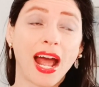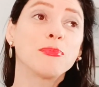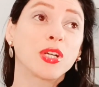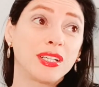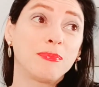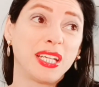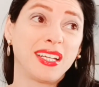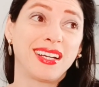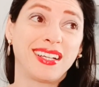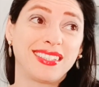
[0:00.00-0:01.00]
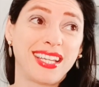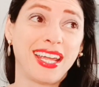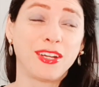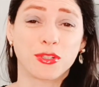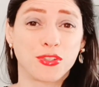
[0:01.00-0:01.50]
I'm going to be a
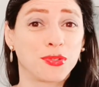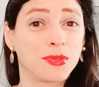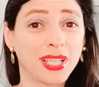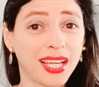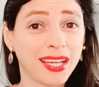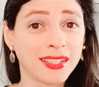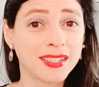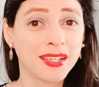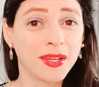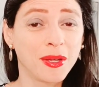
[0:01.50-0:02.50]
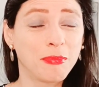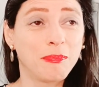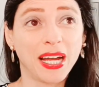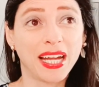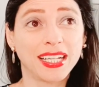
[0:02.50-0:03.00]
day or two late,
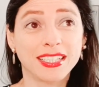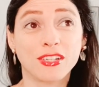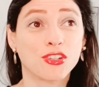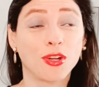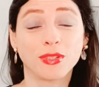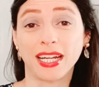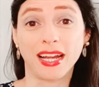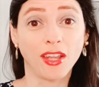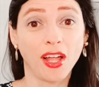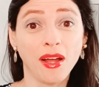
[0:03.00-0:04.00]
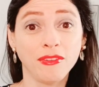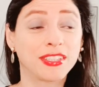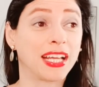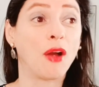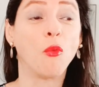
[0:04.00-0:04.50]
but it's a show that I love,
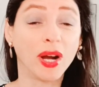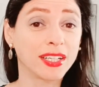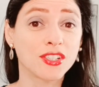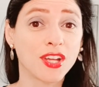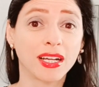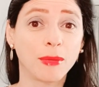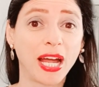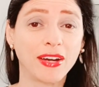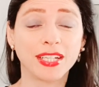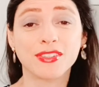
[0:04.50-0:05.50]
that I want to talk about it.